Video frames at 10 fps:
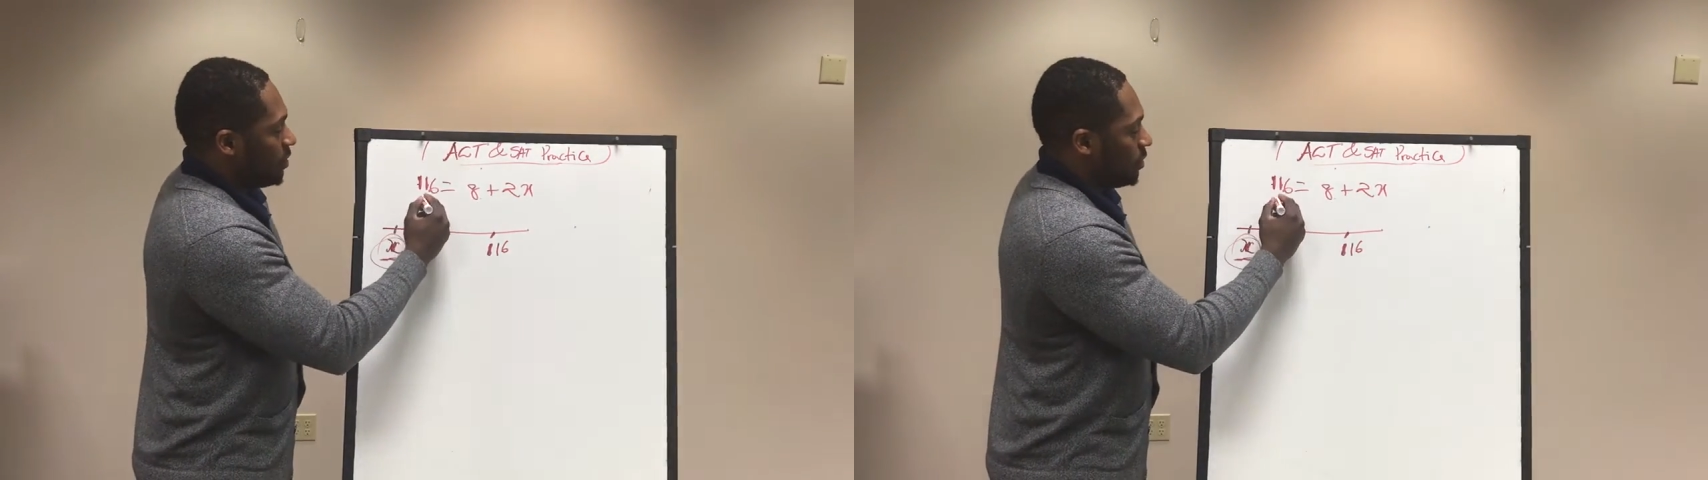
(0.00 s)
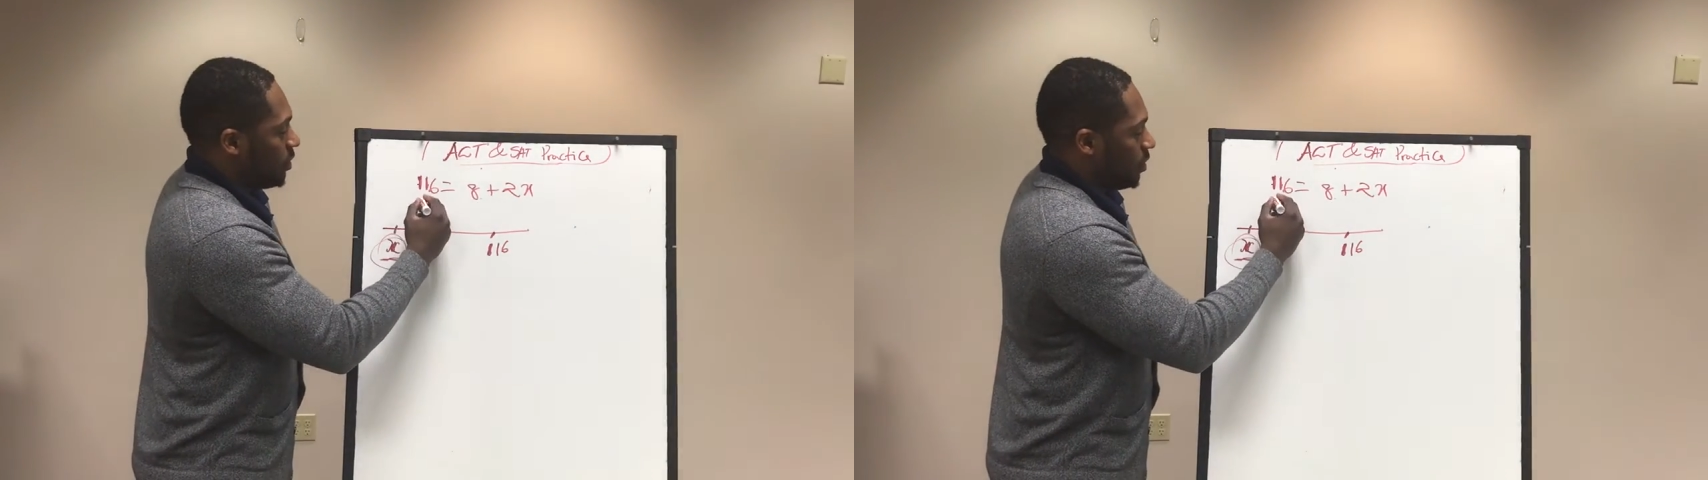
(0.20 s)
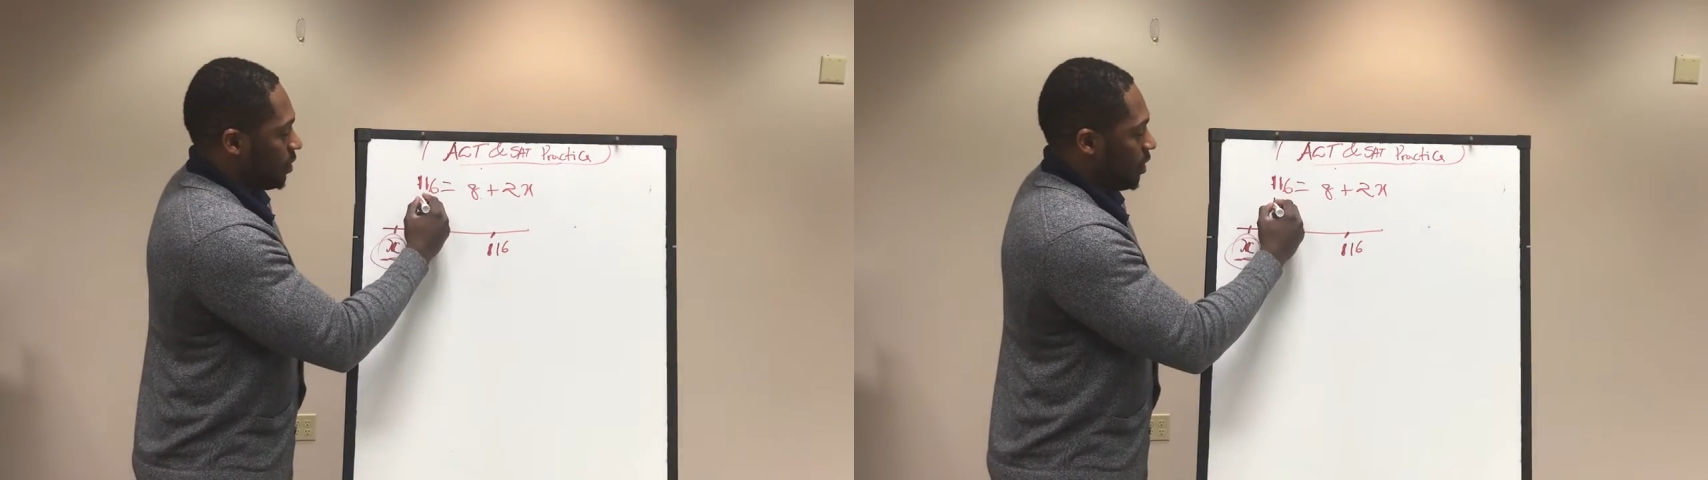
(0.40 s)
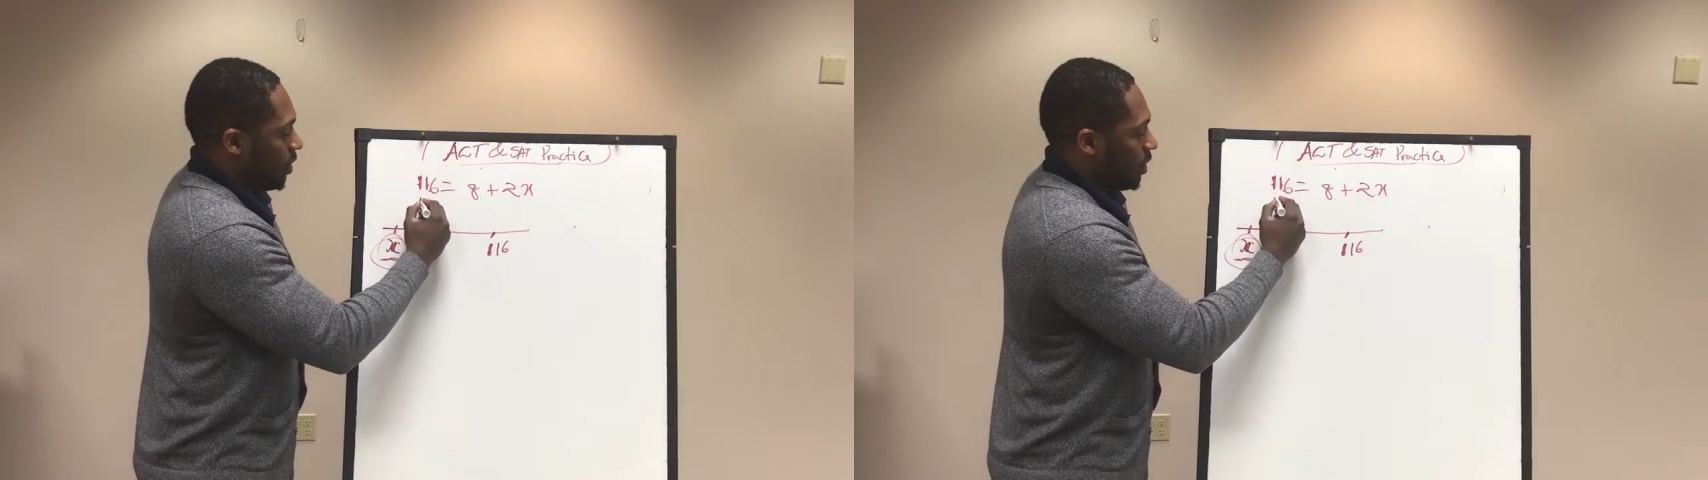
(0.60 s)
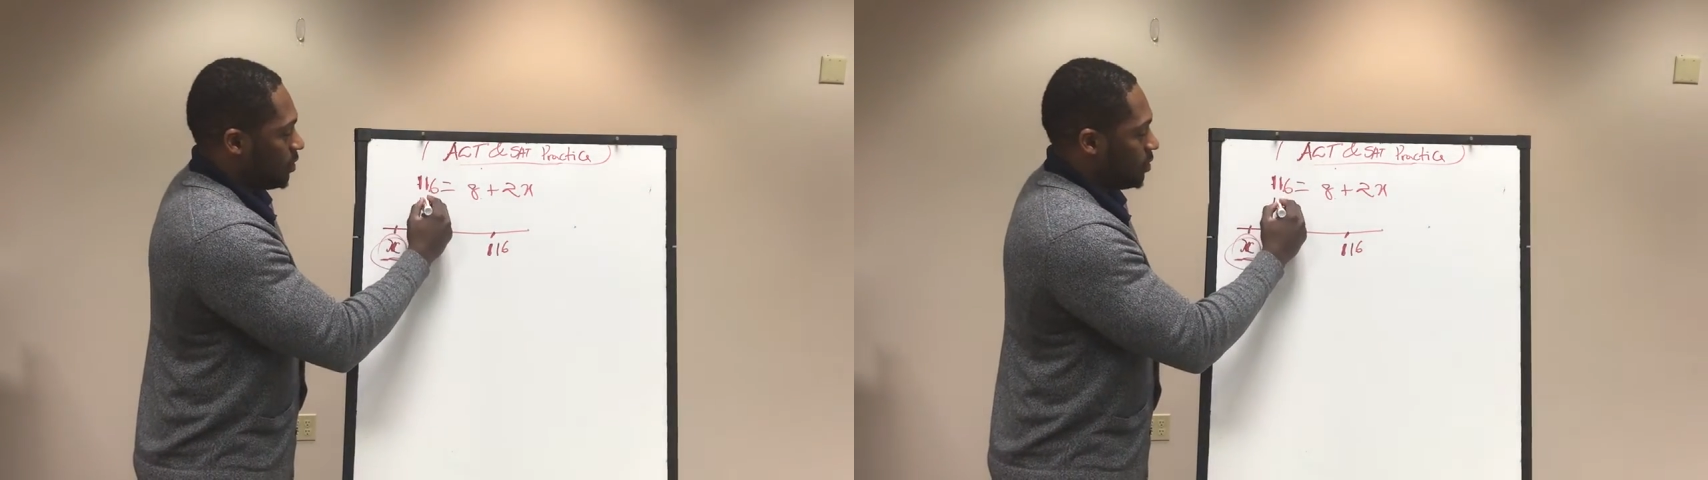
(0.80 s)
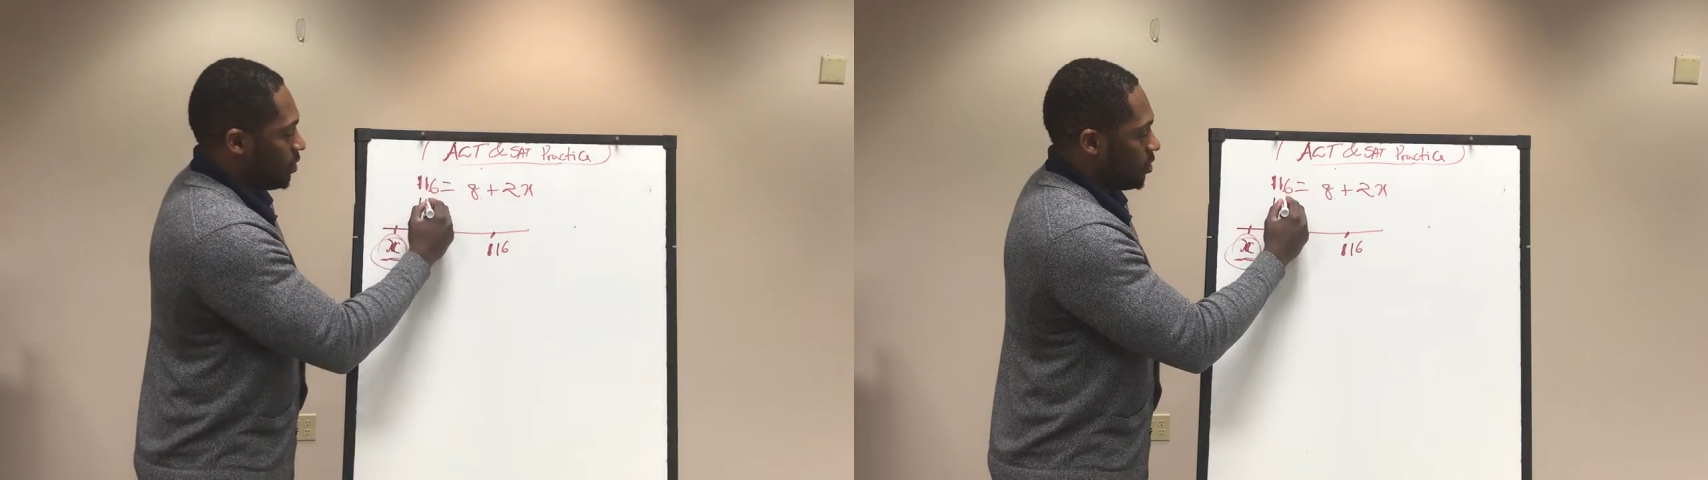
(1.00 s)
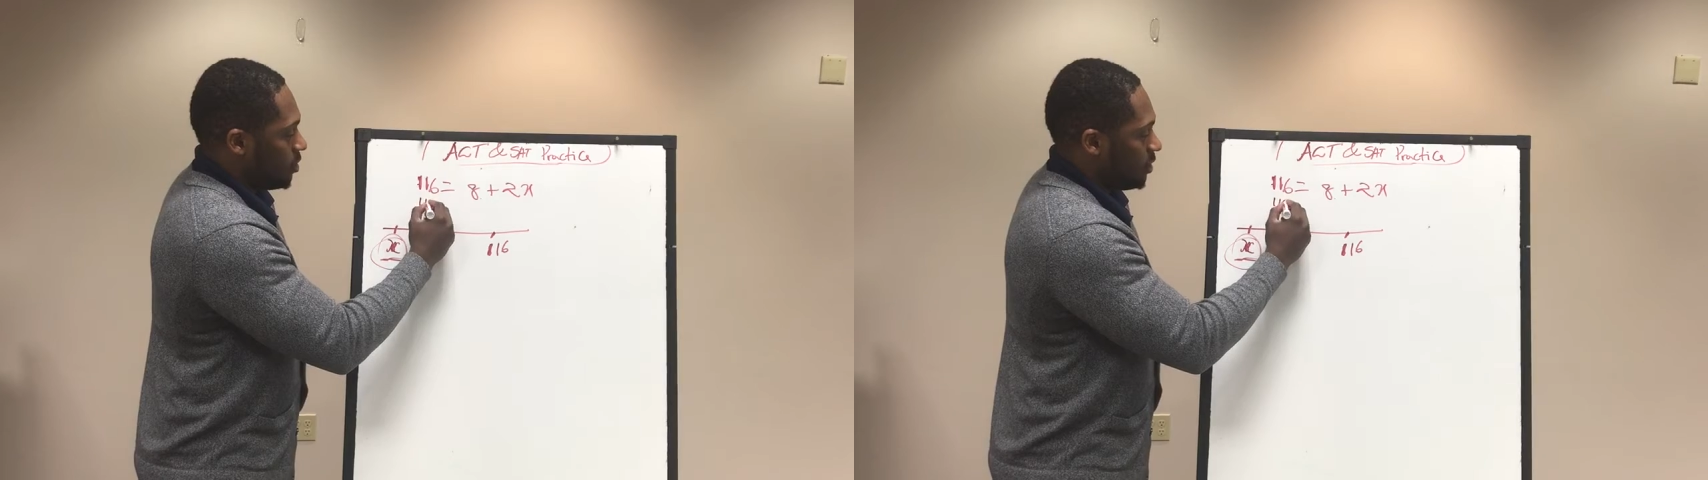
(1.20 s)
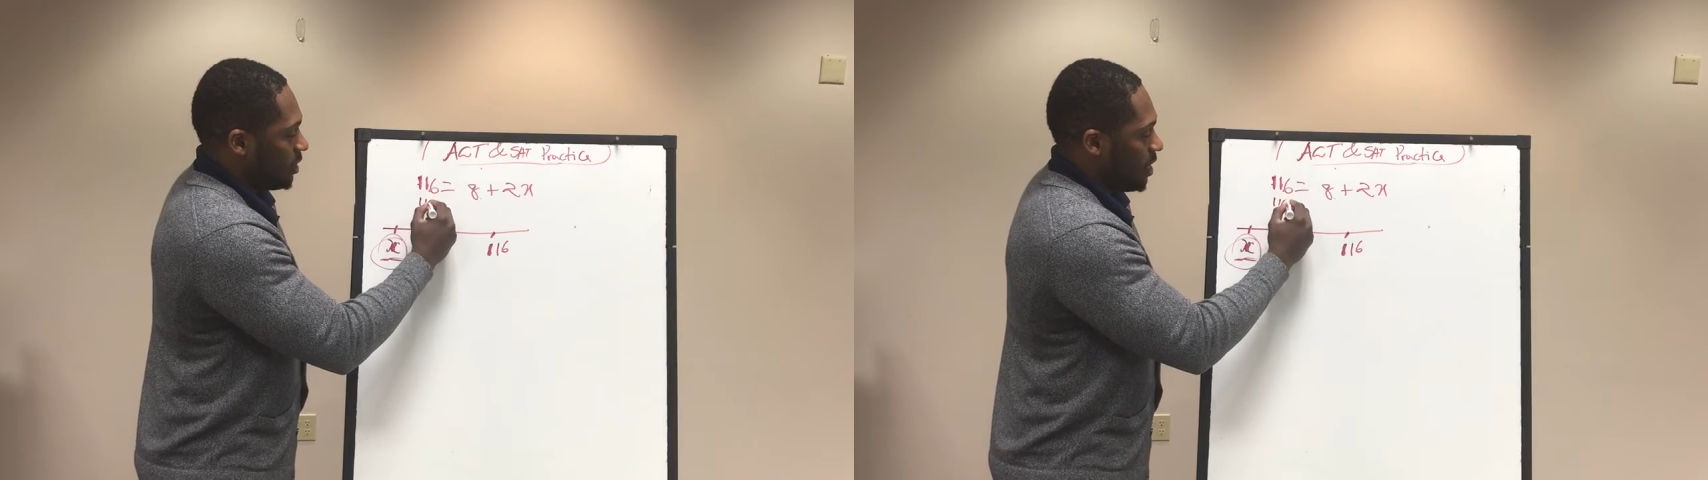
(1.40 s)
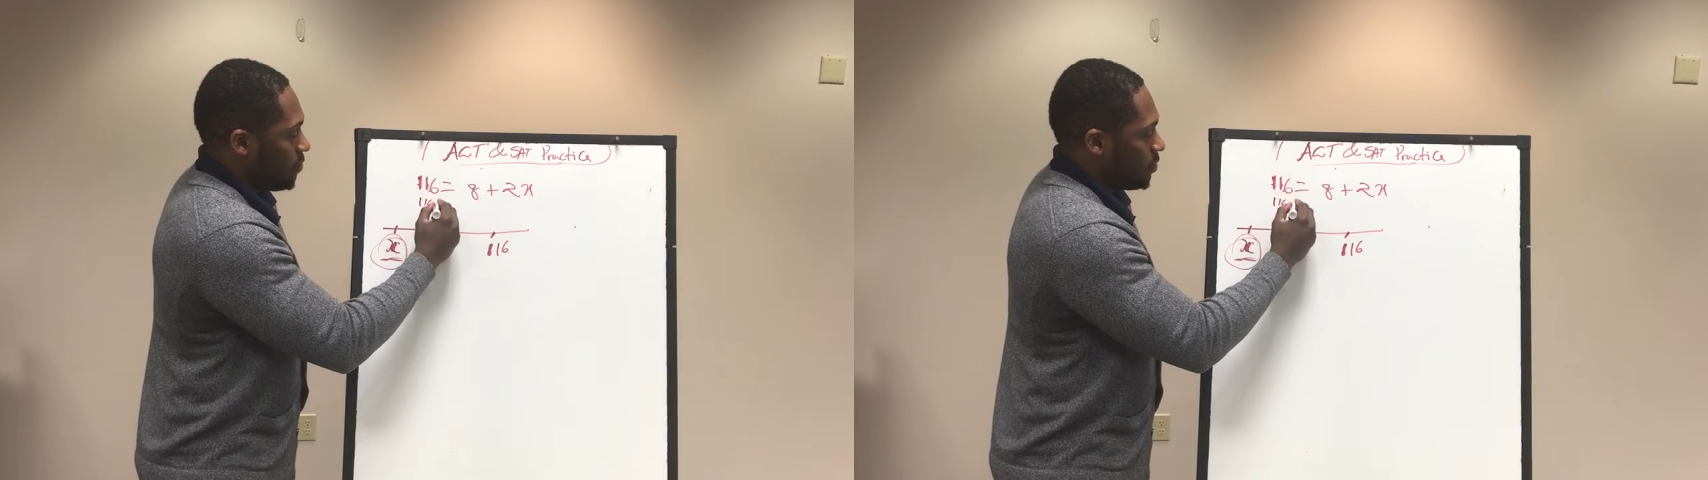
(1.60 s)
to the other side.